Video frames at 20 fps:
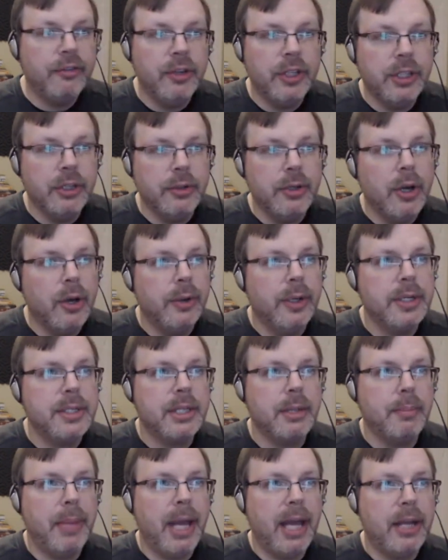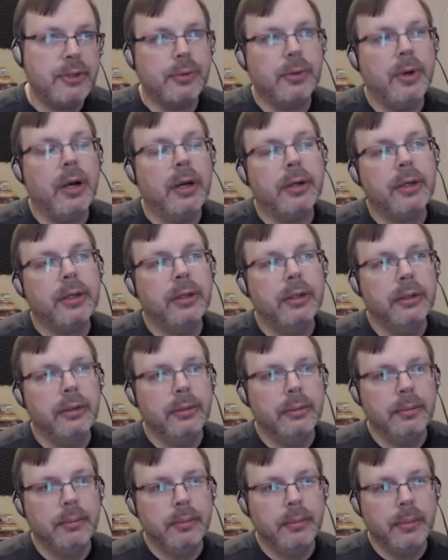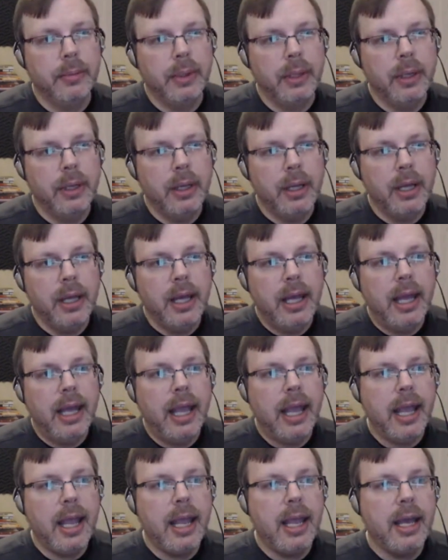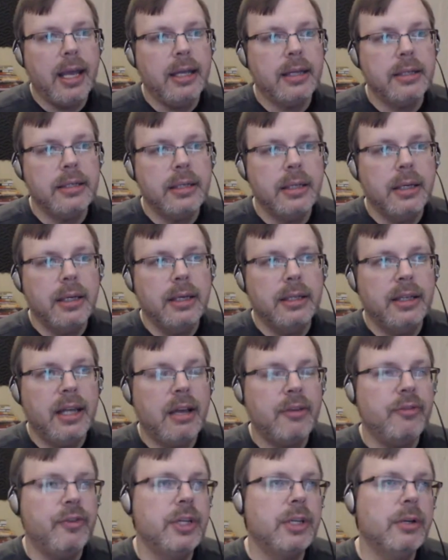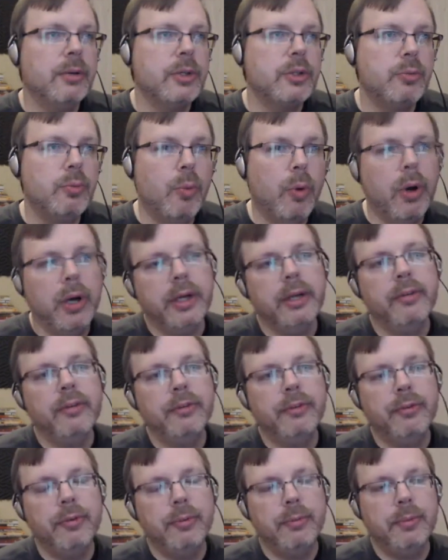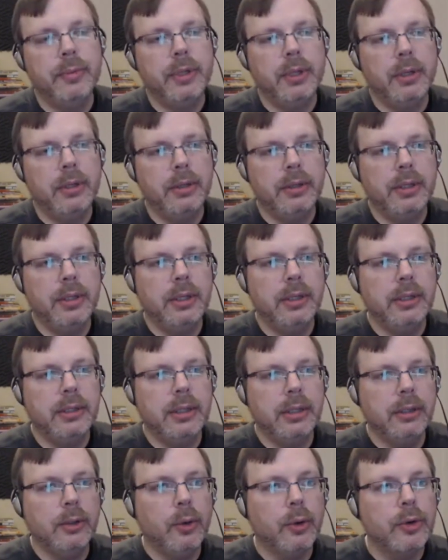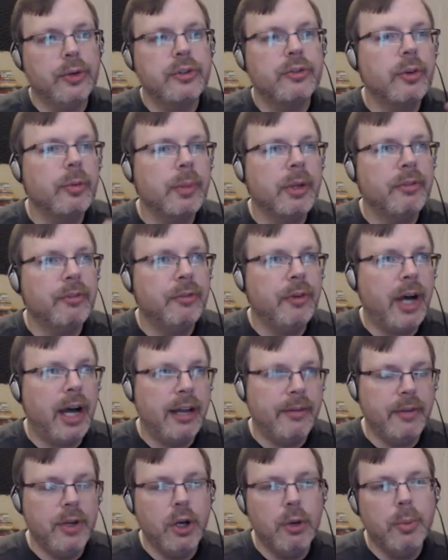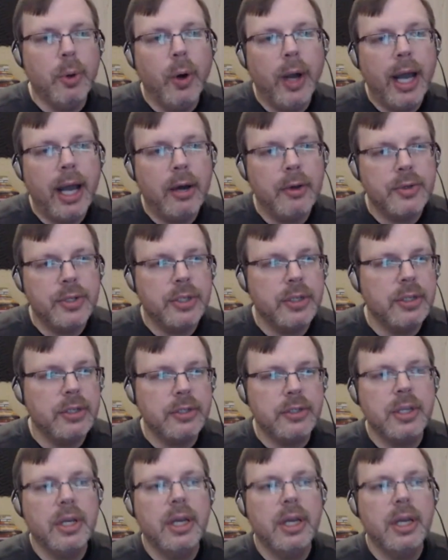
a figure known as the Patriarch, and that figure is one of the lords from the 5 noble houses.